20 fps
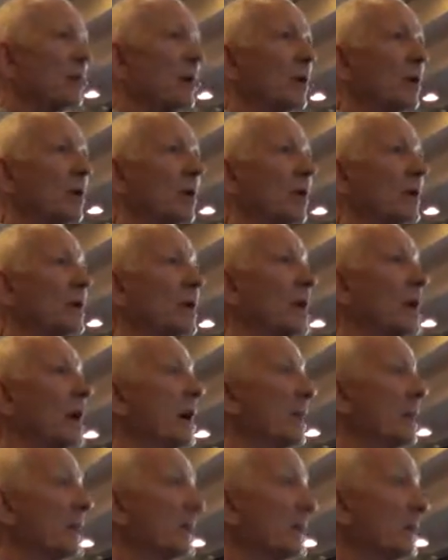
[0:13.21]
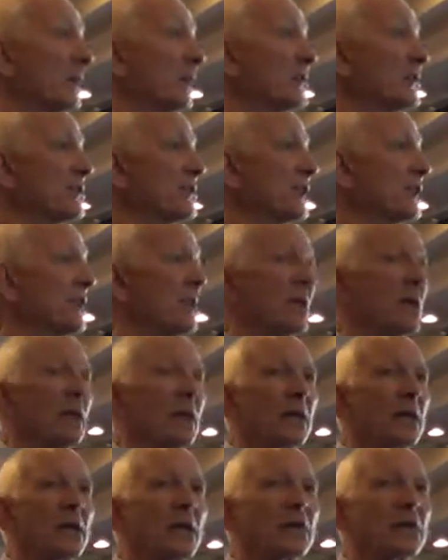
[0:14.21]
what we commonly see
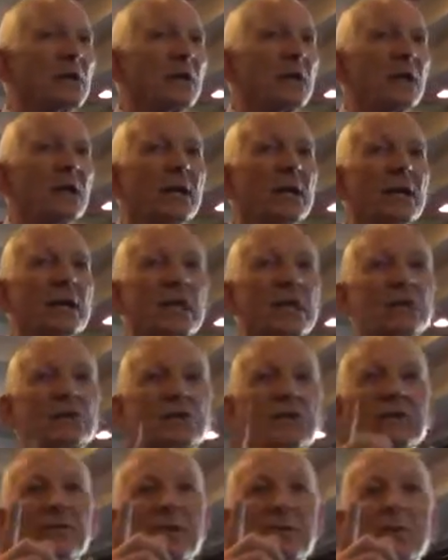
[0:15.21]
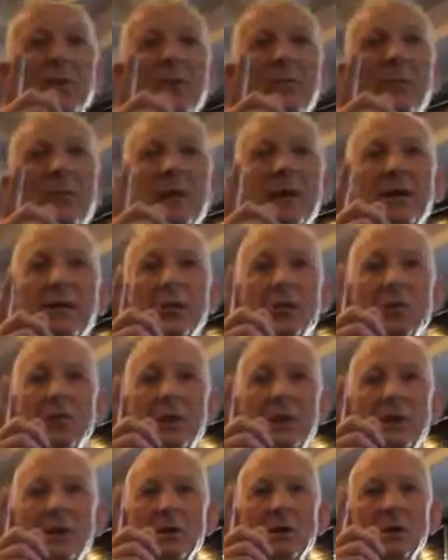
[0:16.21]
is each of them will make a
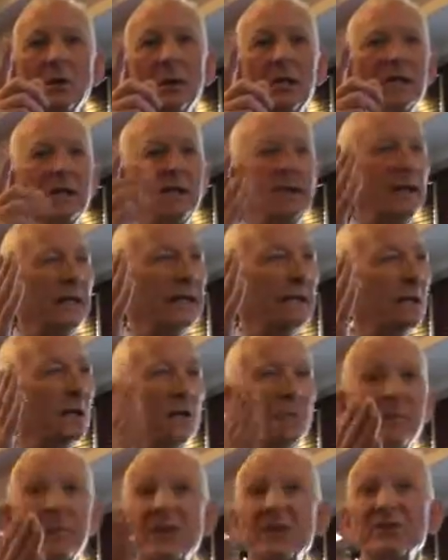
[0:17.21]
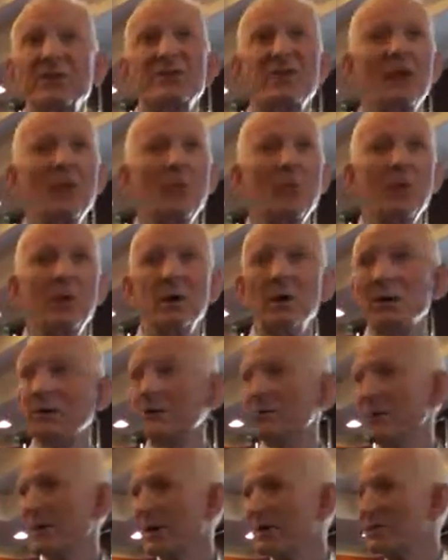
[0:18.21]
will, and it'll be the same will
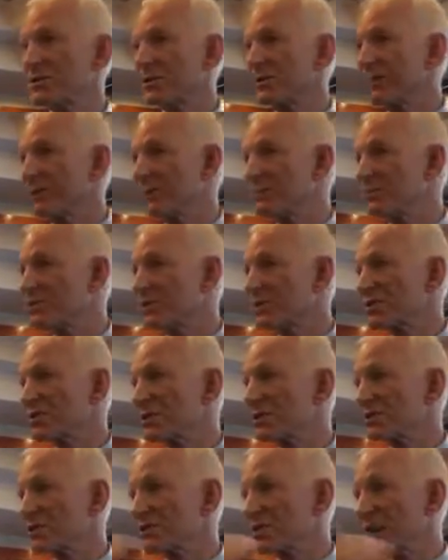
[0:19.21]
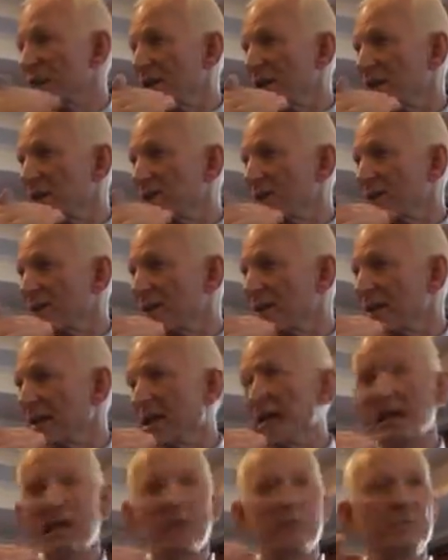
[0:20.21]
for each of them, just changing the
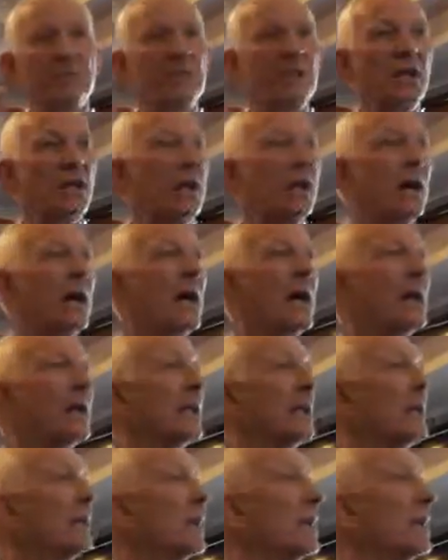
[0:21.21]
names. I leave